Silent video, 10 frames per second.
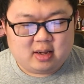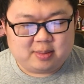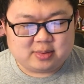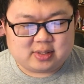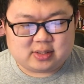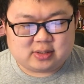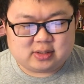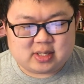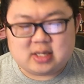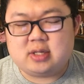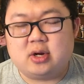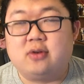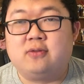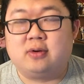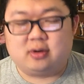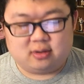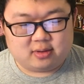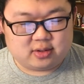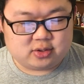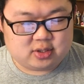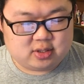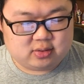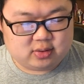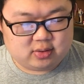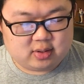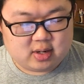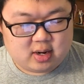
I'm gonna say C tier for Alolan Geodude.